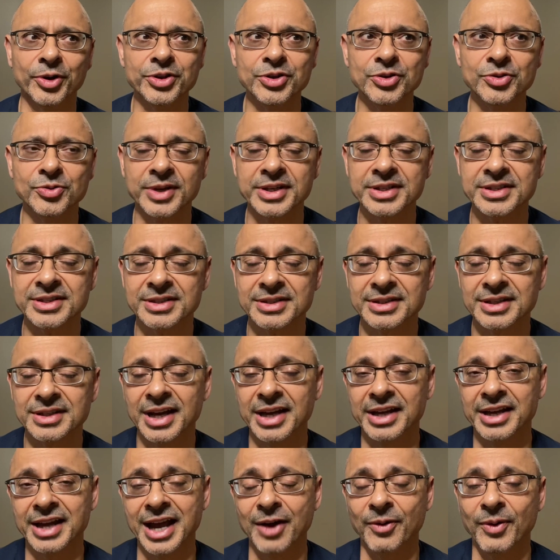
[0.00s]
you as
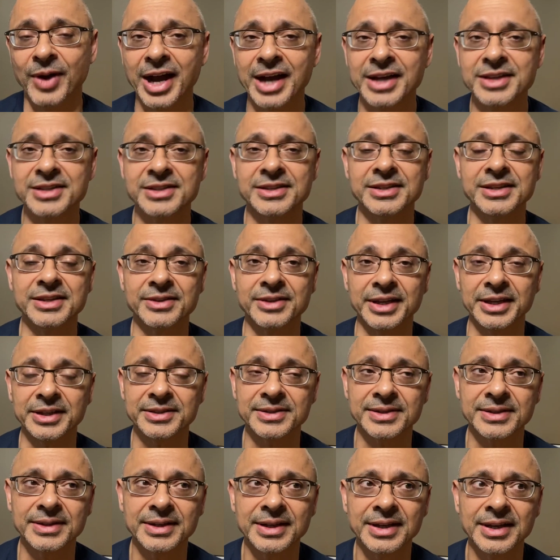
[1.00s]
kind of how I see
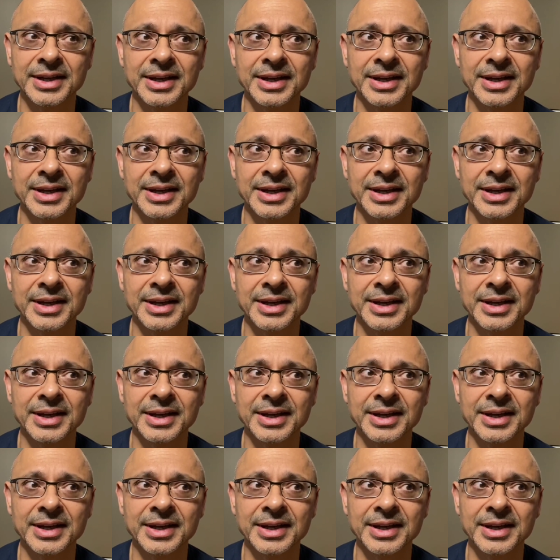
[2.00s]
things.